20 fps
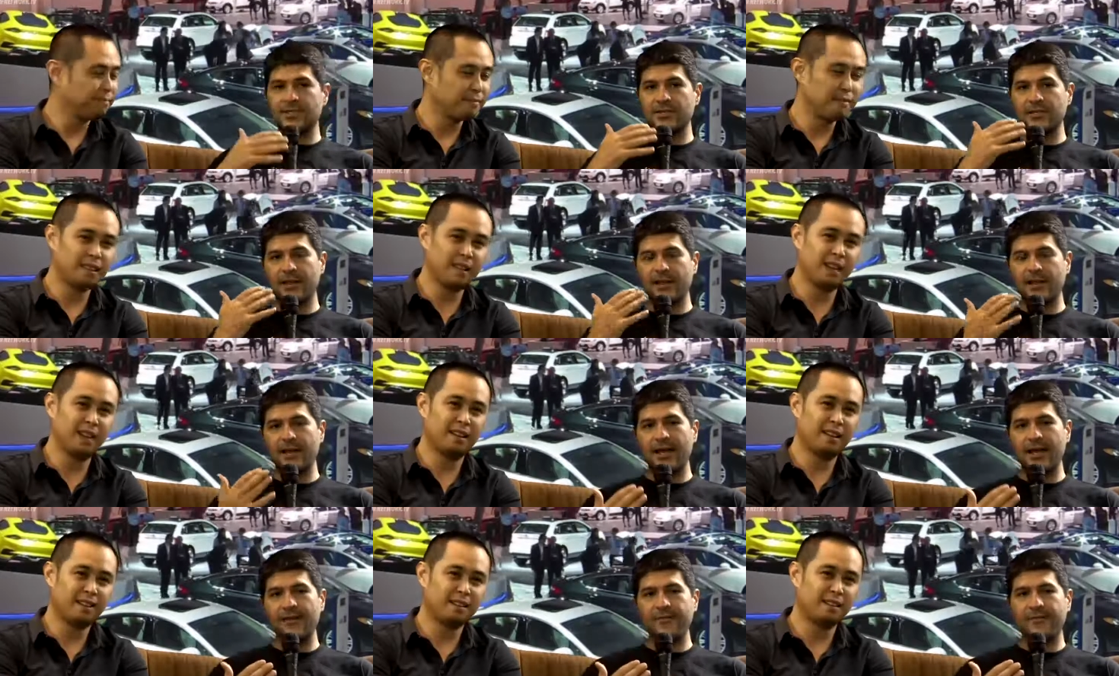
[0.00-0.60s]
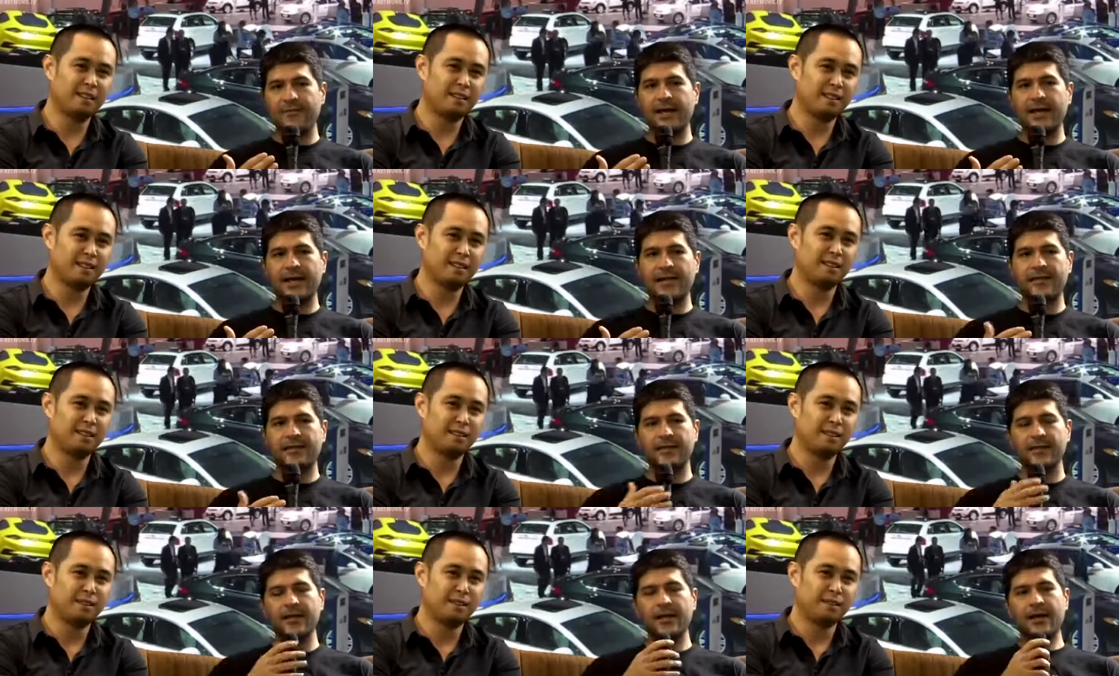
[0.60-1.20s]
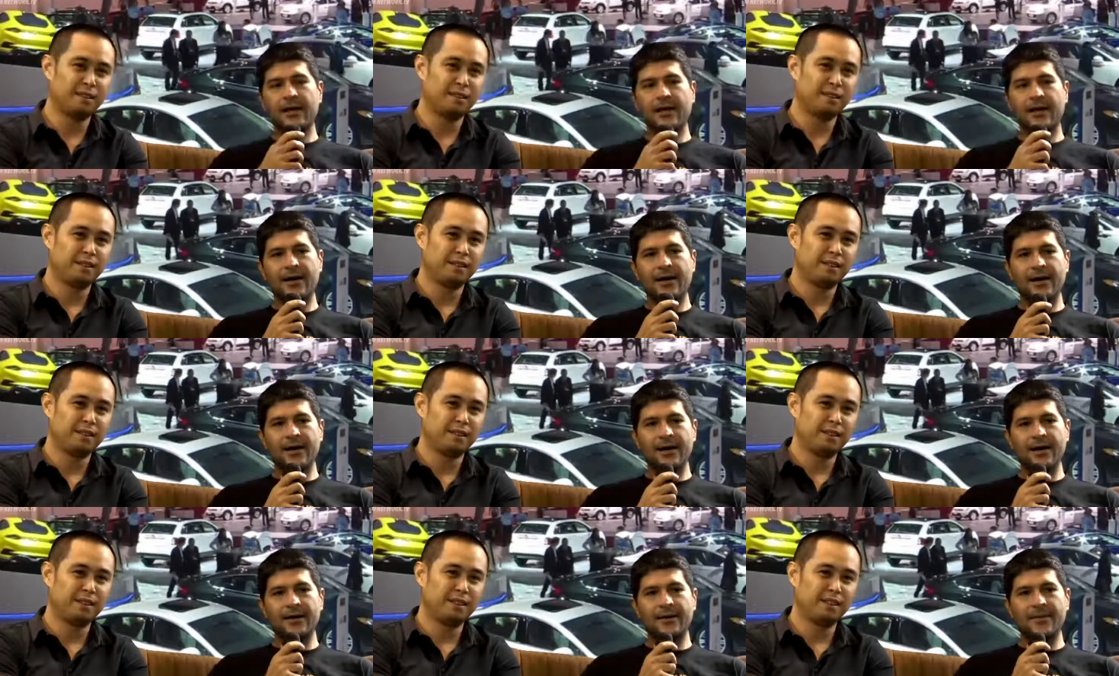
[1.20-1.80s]
Speaker 1: So the live factor,
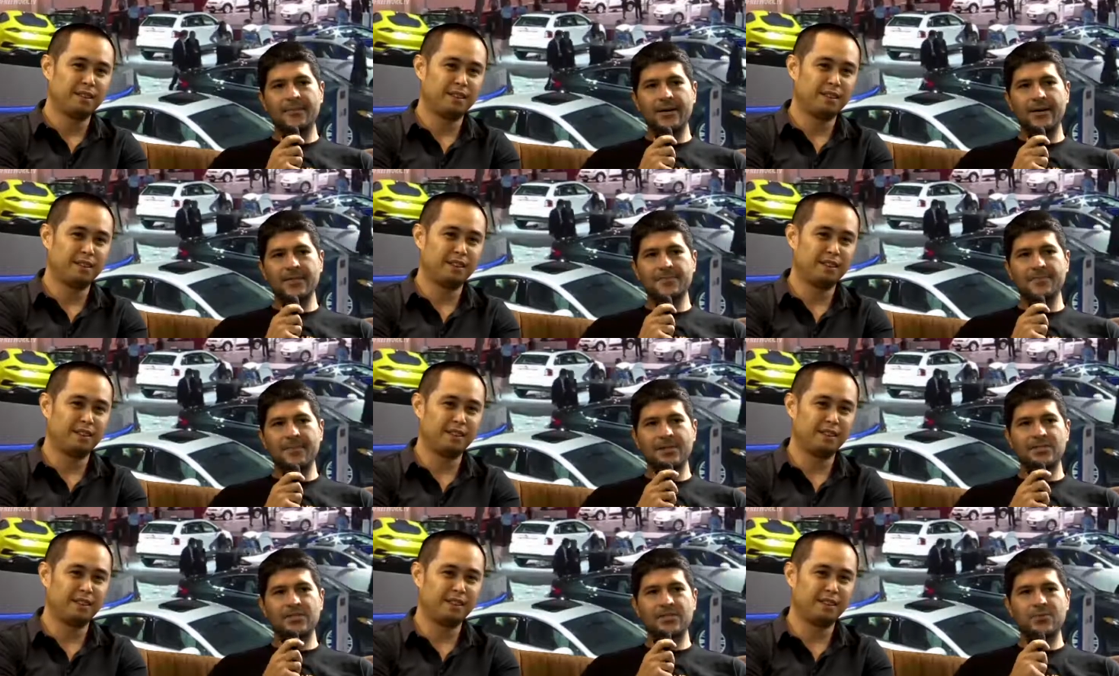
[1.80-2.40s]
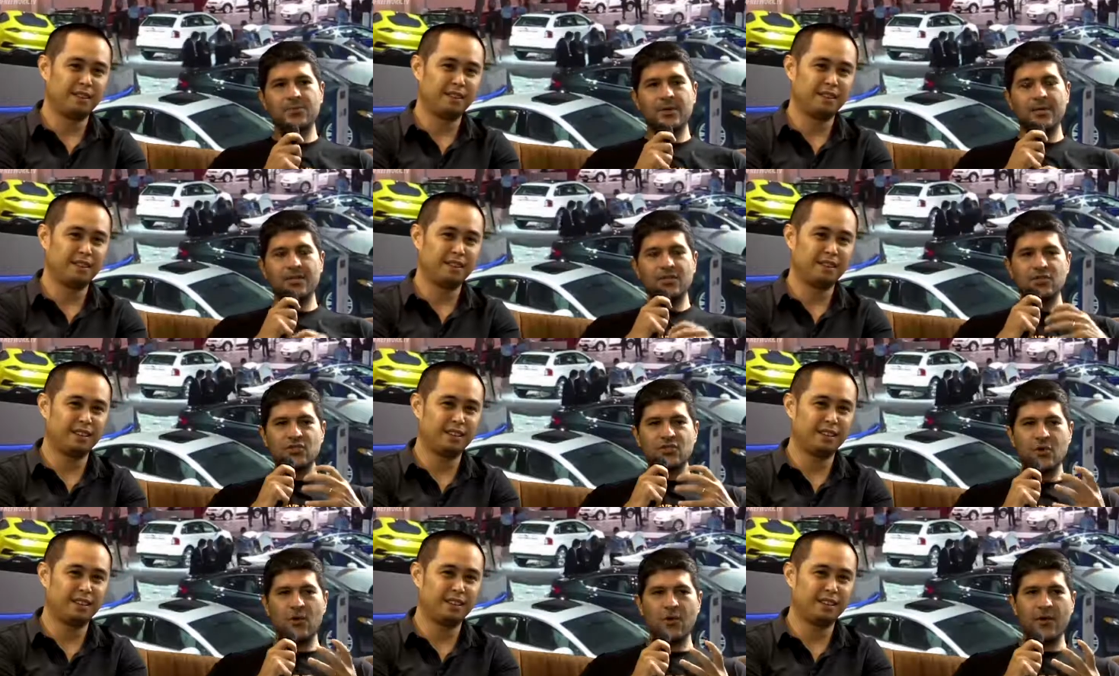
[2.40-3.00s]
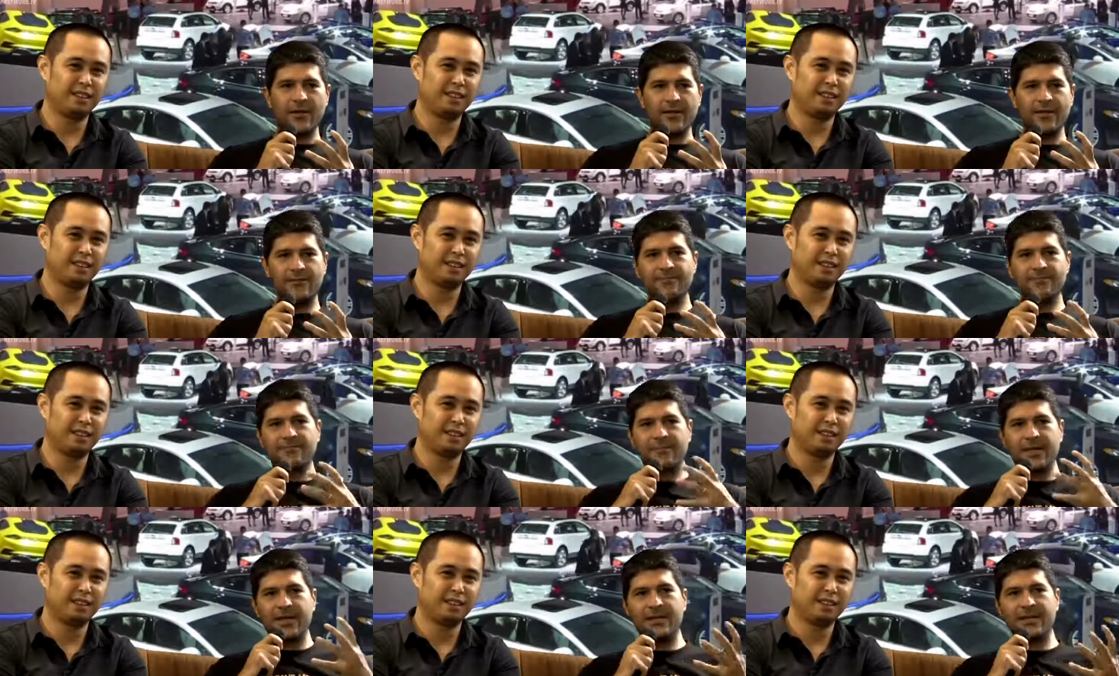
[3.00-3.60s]
as much as we enjoy
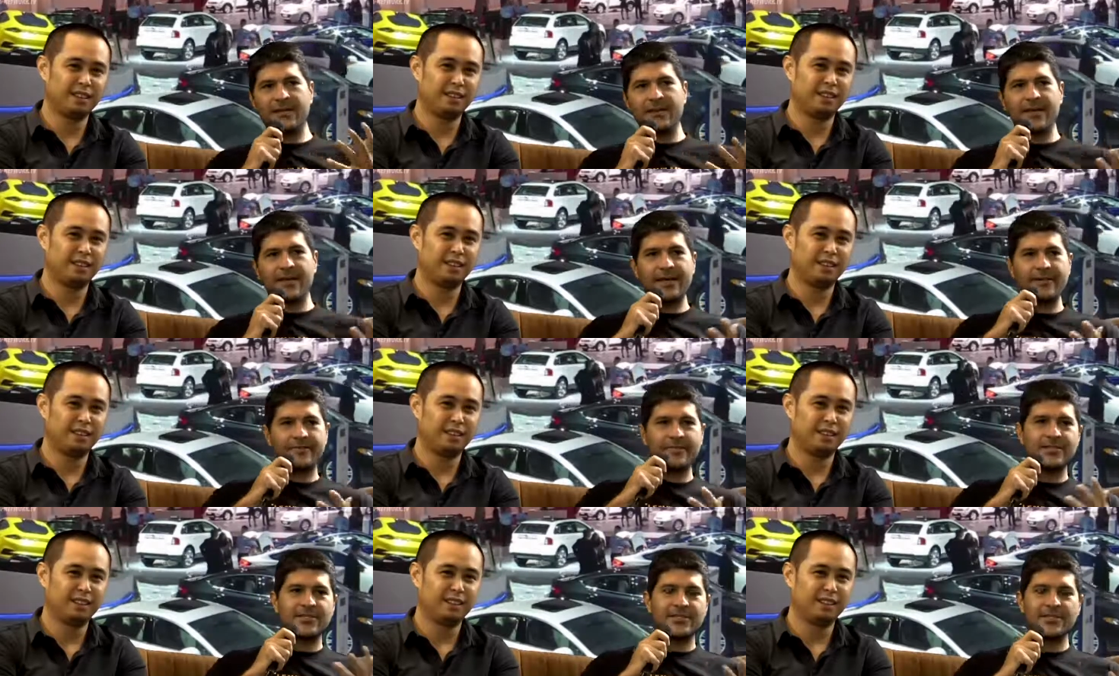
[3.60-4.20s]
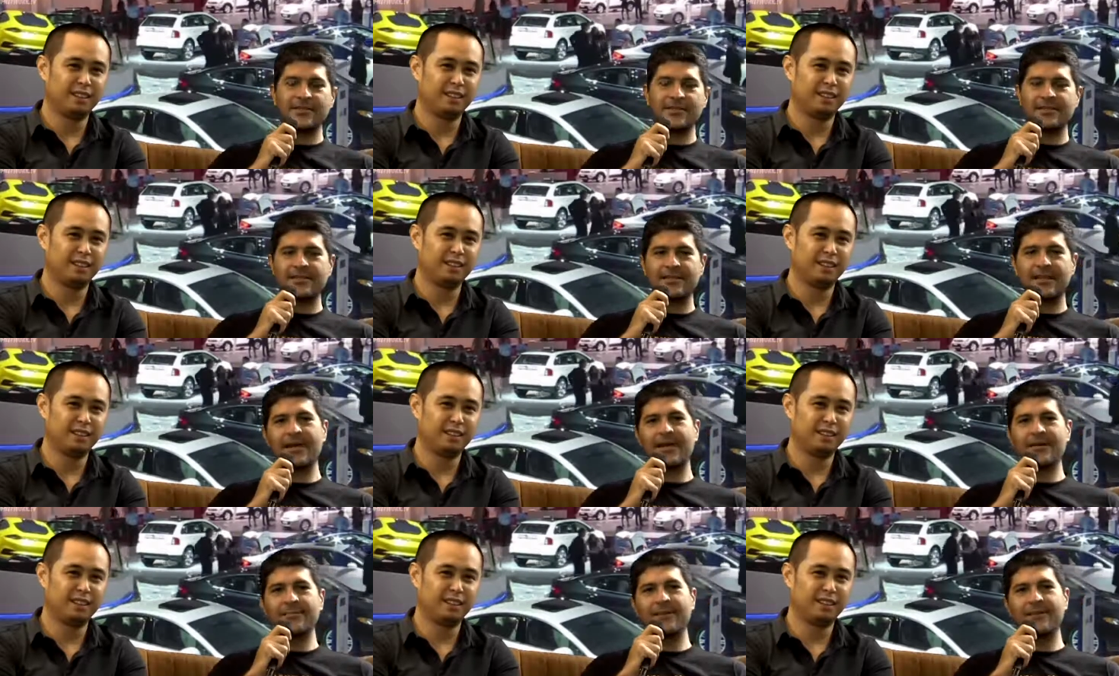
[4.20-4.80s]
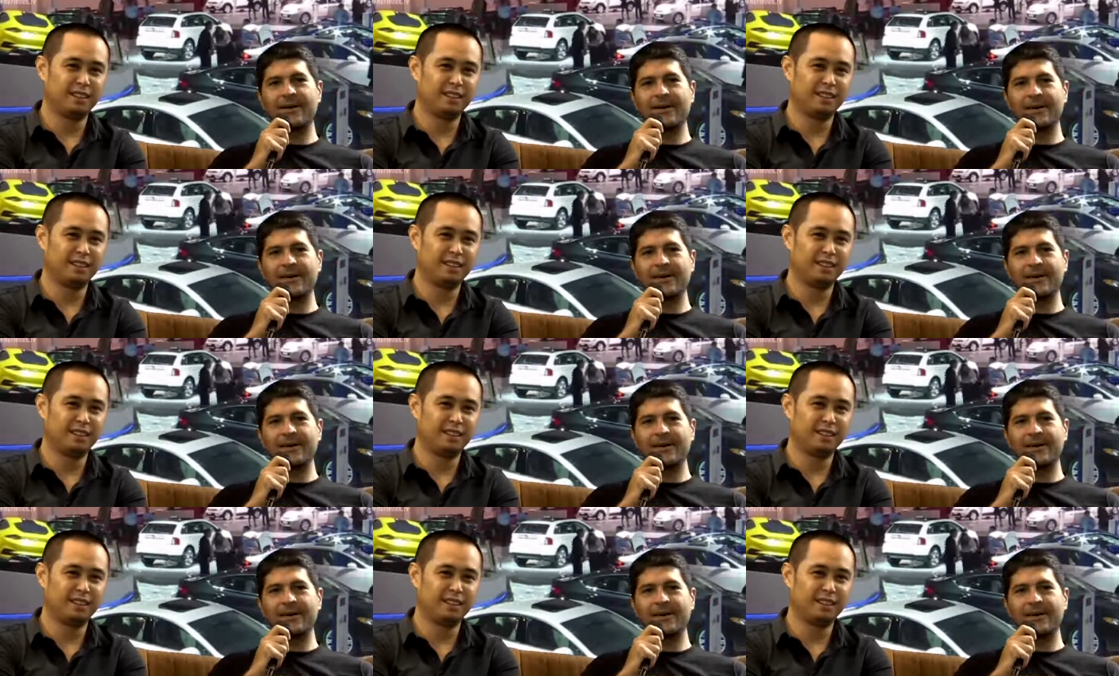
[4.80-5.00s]
being live at a certain time,